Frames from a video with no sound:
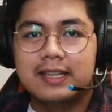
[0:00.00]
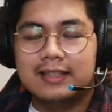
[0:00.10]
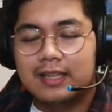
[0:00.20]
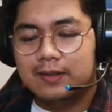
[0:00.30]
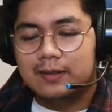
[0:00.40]

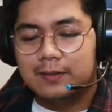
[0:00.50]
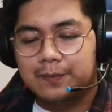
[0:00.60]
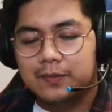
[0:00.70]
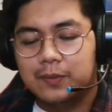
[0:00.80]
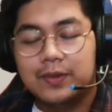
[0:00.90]

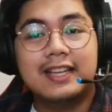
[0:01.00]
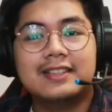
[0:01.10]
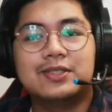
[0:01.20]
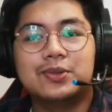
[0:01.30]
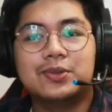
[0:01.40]
Then we
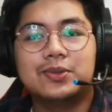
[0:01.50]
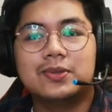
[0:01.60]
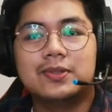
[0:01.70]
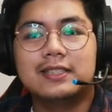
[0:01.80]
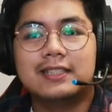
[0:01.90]
get to
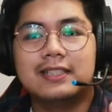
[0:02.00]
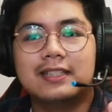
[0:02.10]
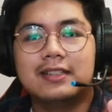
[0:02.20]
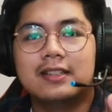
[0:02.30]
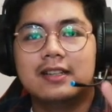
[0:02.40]

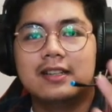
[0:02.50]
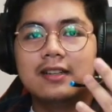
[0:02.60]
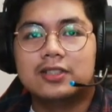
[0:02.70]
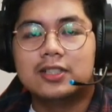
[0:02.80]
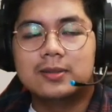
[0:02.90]
the
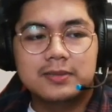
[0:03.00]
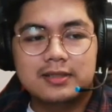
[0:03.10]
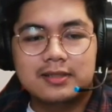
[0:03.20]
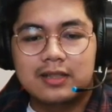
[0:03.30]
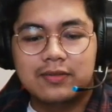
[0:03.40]
terms,
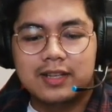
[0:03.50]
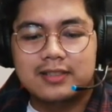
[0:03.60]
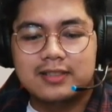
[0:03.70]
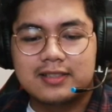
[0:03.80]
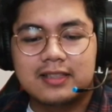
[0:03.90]
the
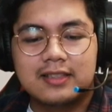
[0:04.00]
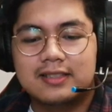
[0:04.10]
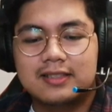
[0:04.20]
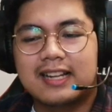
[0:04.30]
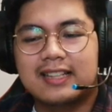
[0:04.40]
devices, and the
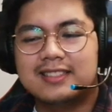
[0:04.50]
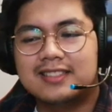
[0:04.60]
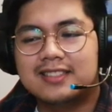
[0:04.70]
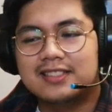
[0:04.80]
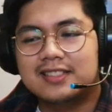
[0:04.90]
styles.
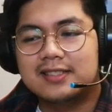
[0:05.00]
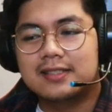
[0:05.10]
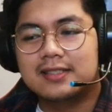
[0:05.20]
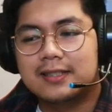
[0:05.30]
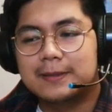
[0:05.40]
These are just
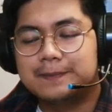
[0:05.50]
the